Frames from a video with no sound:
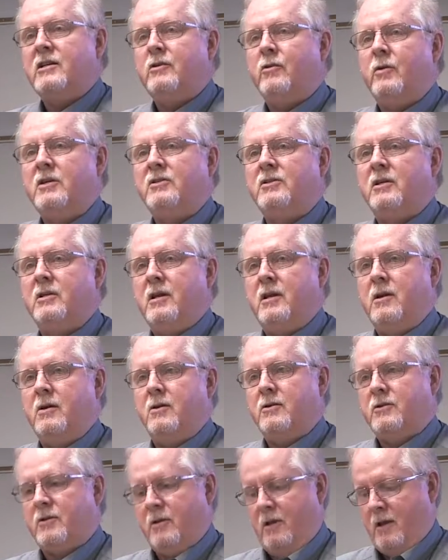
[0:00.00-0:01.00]
in recent
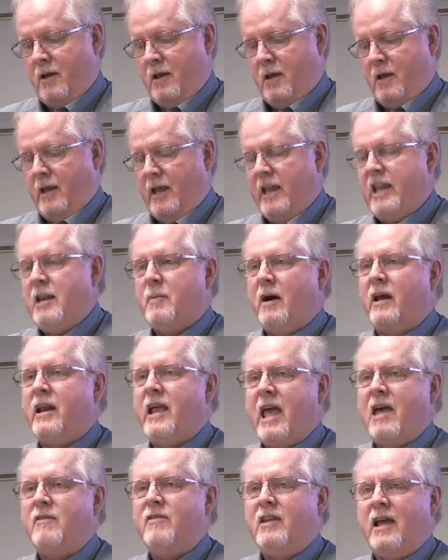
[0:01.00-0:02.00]
years, anybody
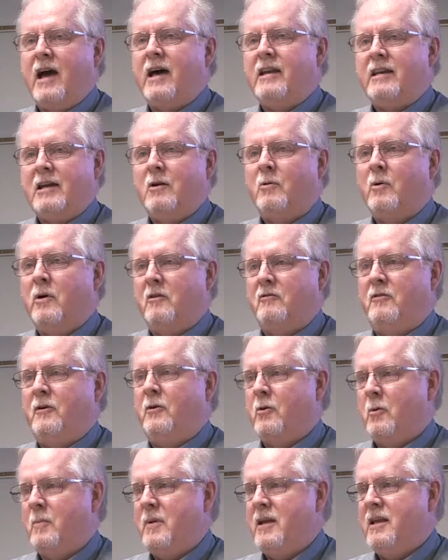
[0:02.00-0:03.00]
have any idea what the
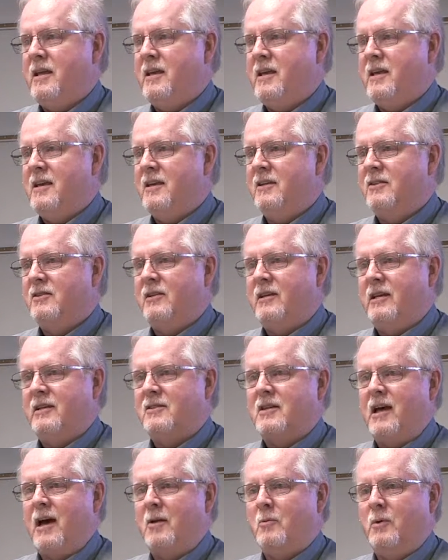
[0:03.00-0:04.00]
filter media is
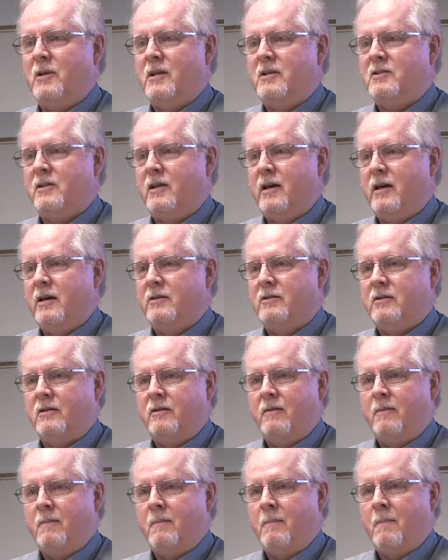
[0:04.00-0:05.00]
inside one of these things?
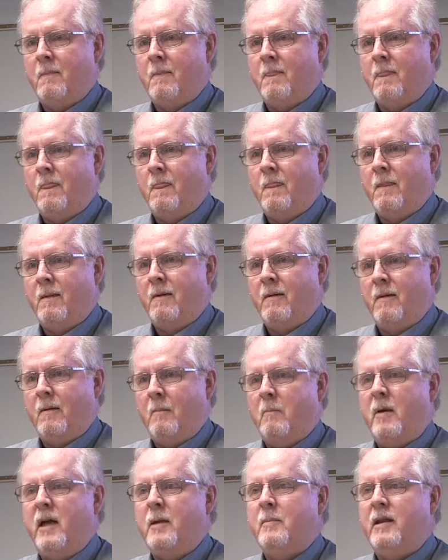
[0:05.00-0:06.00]

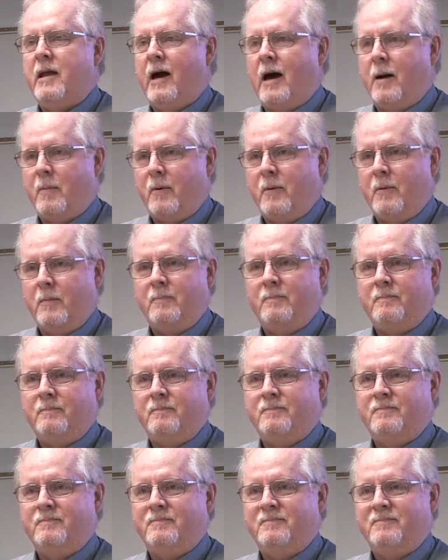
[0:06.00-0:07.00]
Baby diaper.
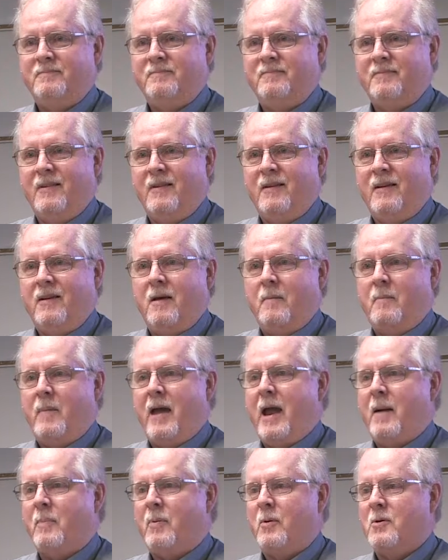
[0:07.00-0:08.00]

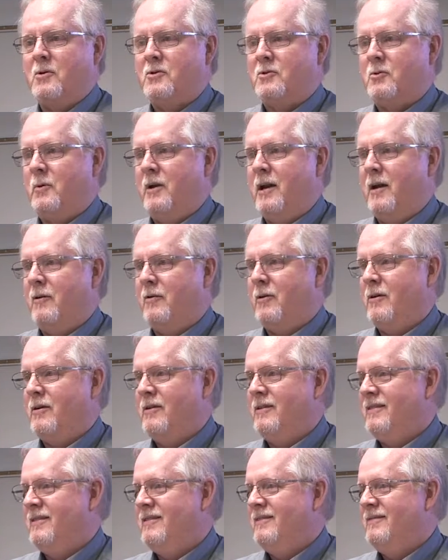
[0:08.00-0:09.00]
Pampers,
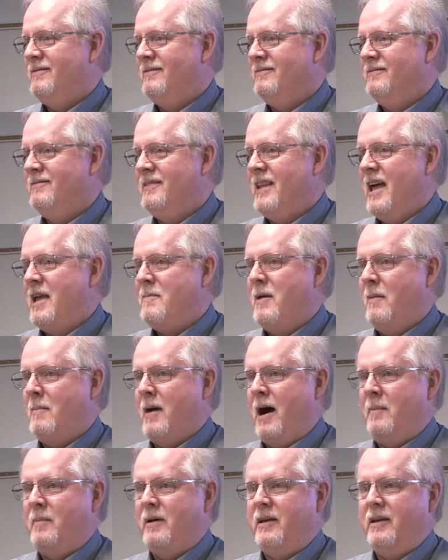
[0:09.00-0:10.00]
whatever name it
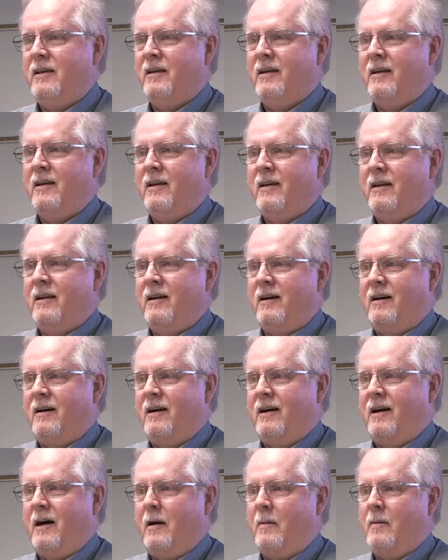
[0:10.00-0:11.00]
might be.
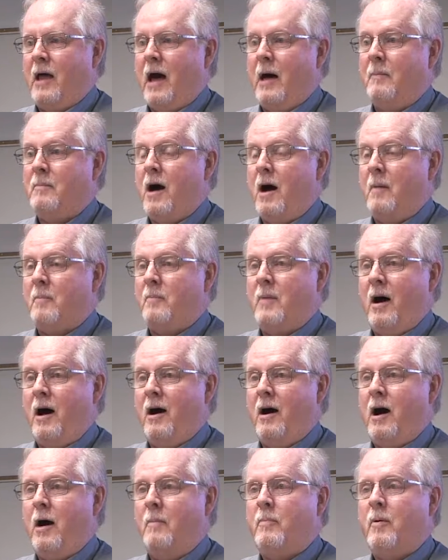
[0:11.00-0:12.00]
I'm not
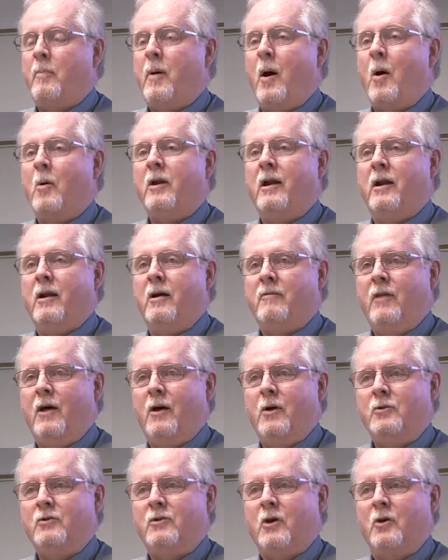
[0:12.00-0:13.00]
a proponent of
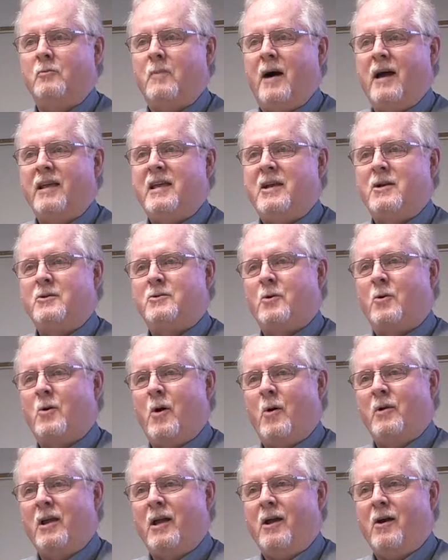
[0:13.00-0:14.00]
those because my kids are
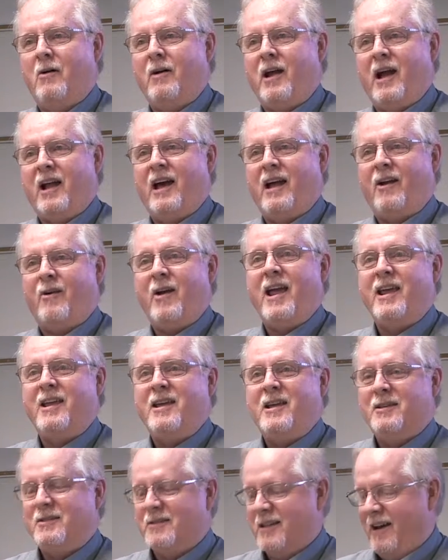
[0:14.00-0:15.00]
grown and gone. I got
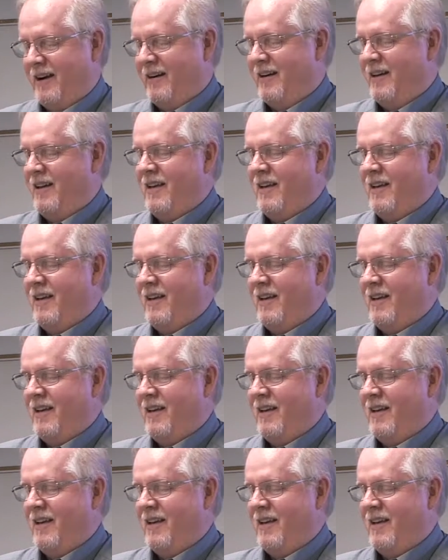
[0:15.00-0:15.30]
grandkids now.